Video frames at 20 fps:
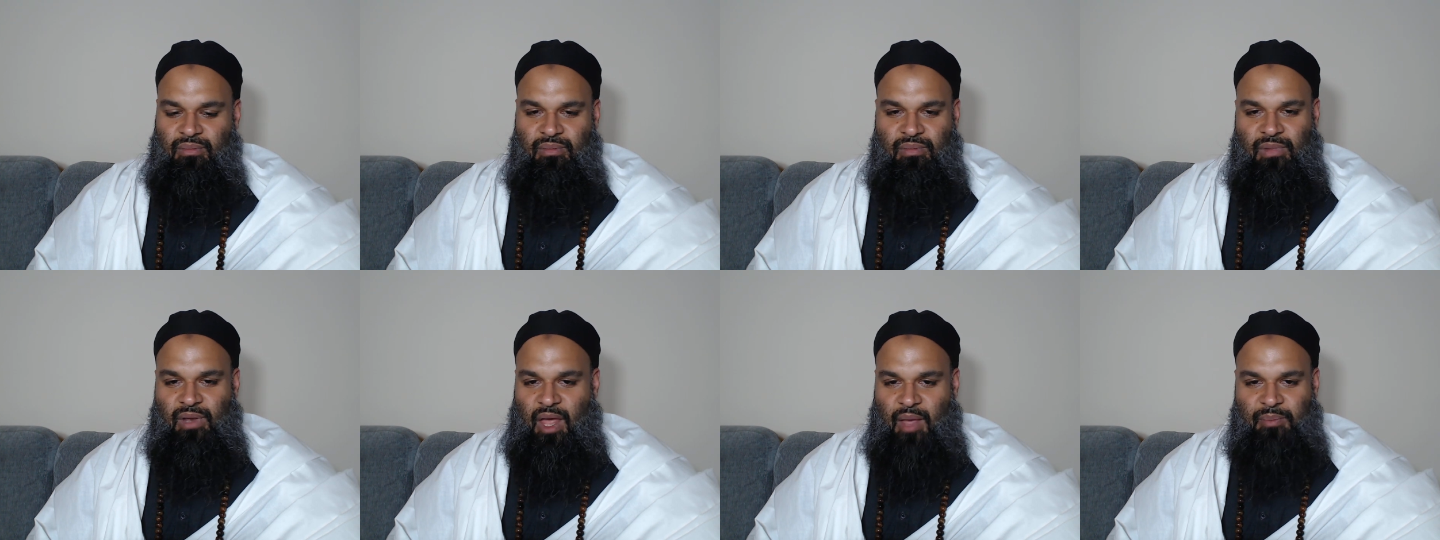
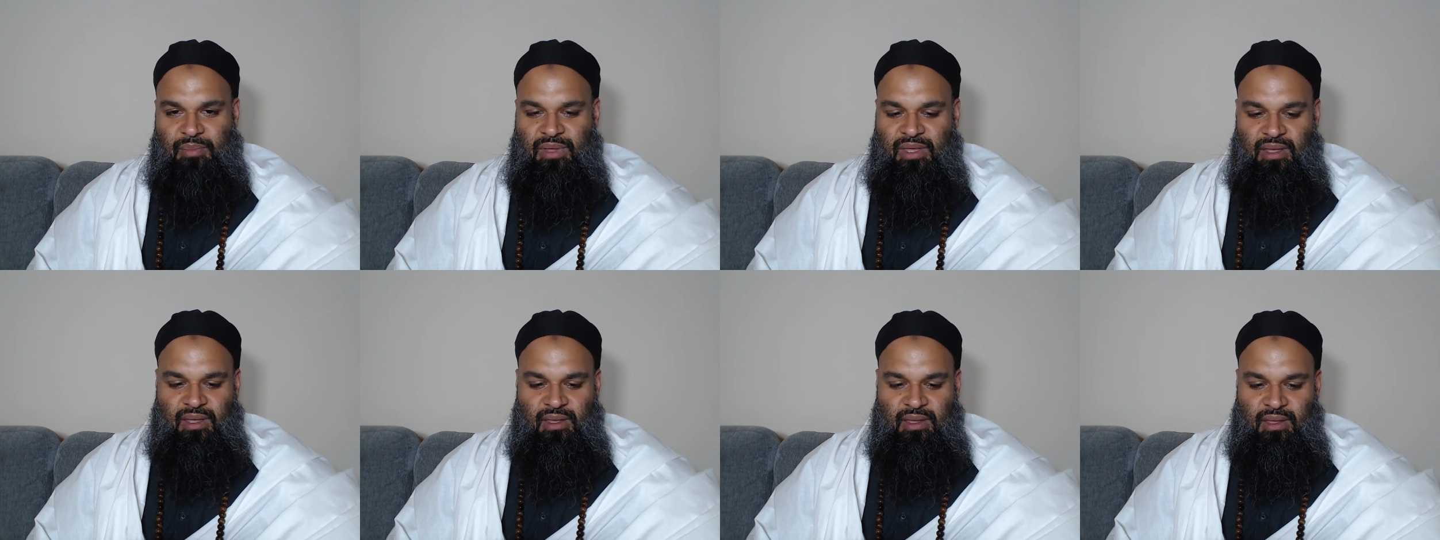not
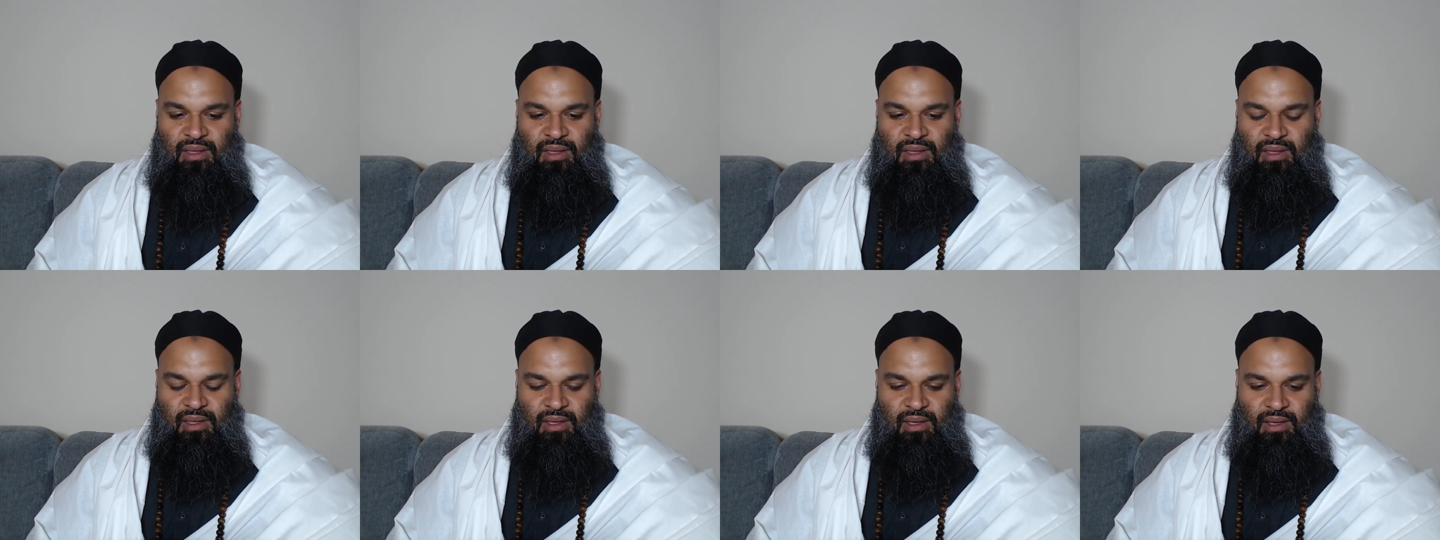be
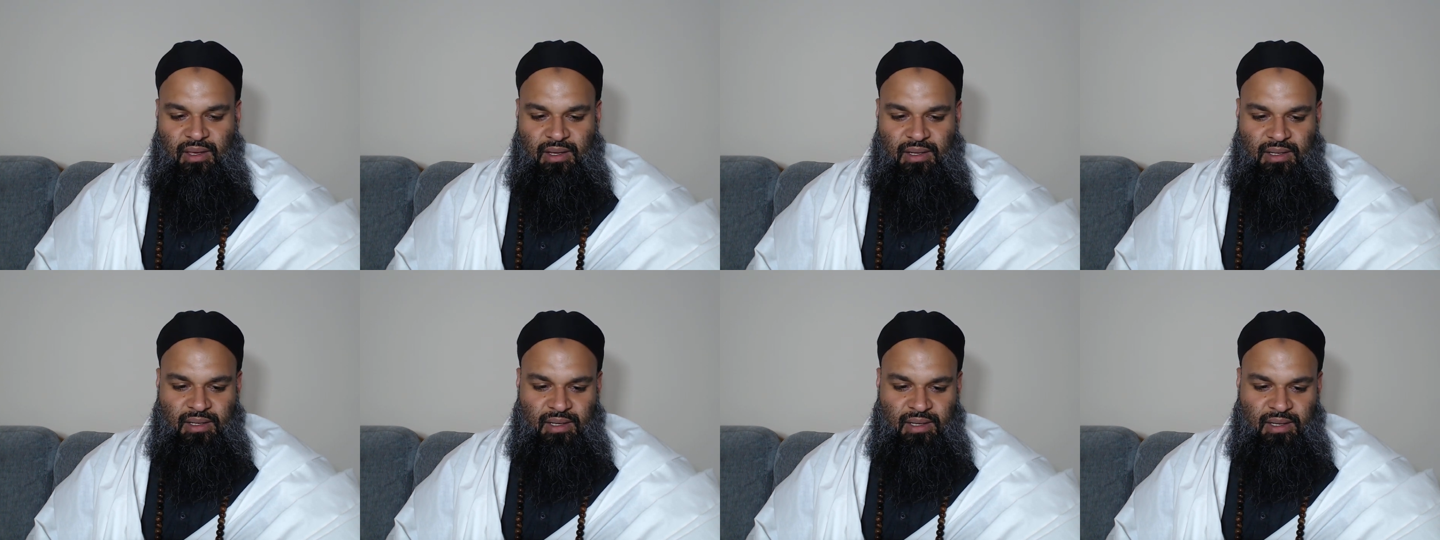
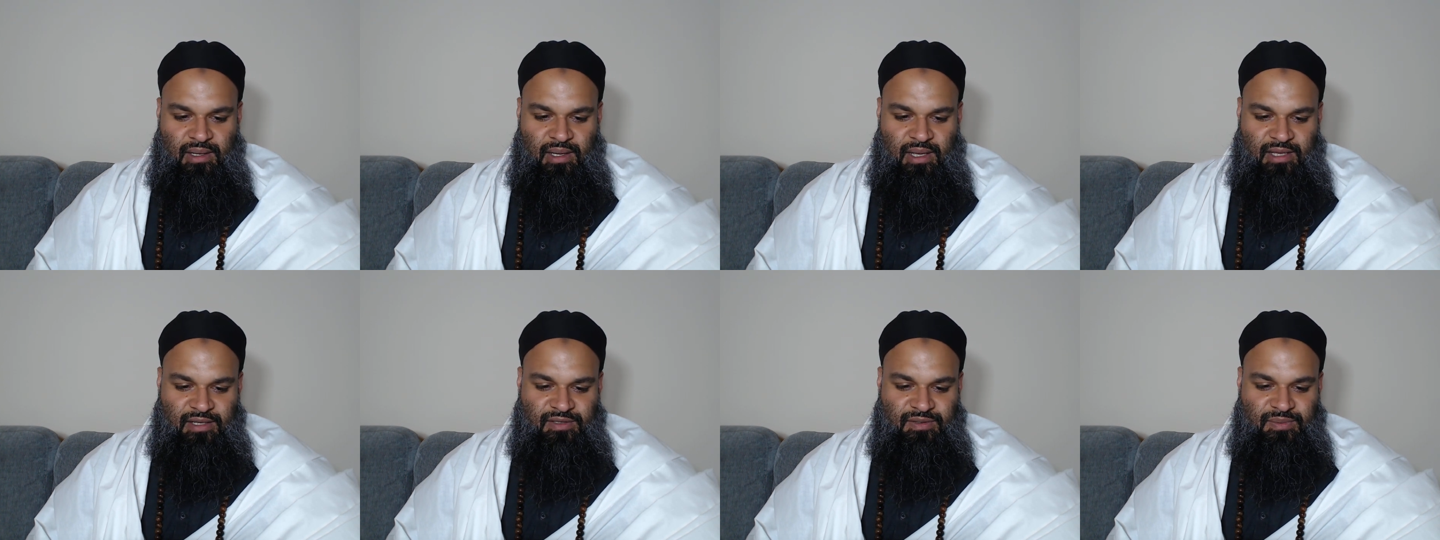
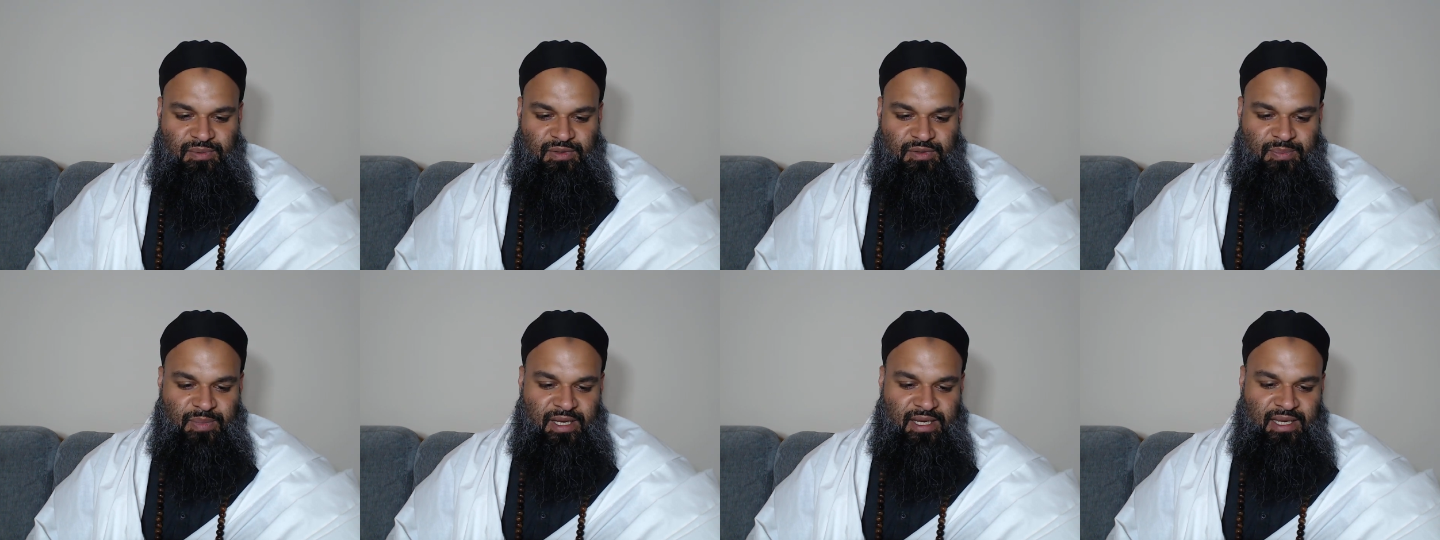as
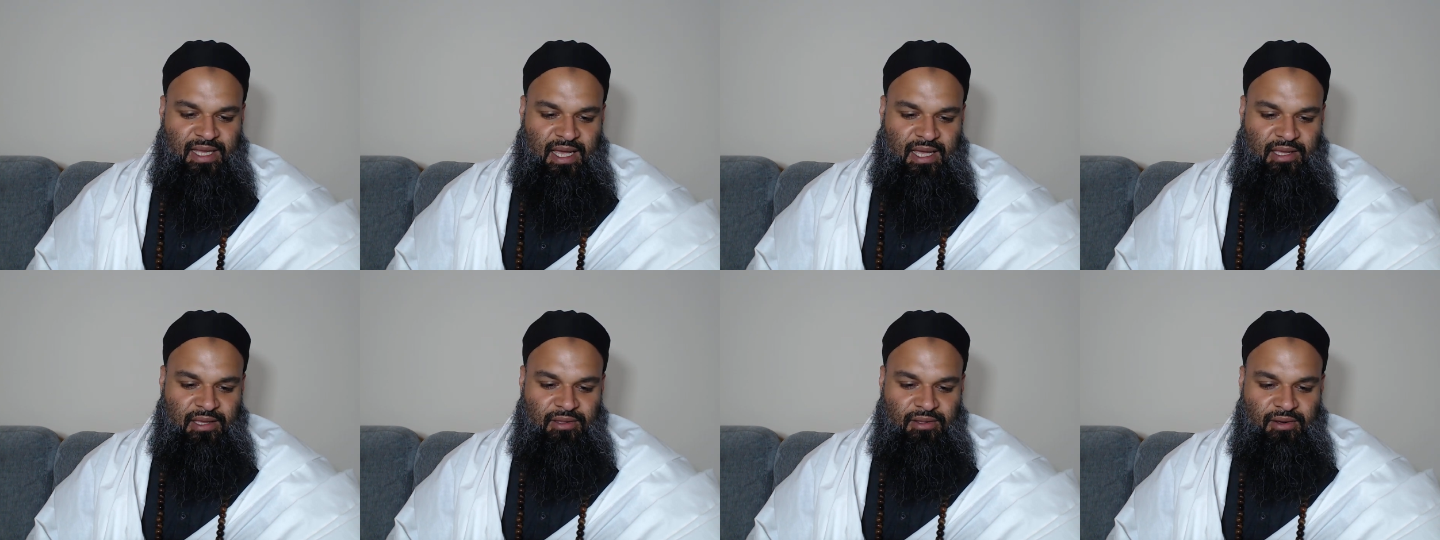
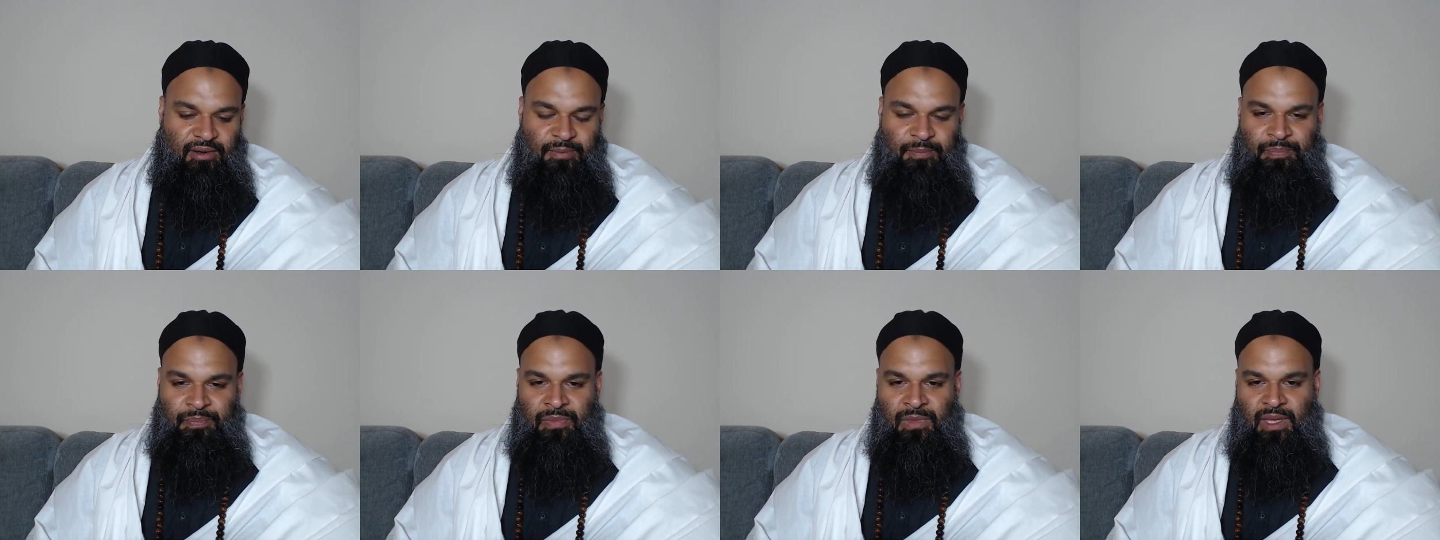spectacular.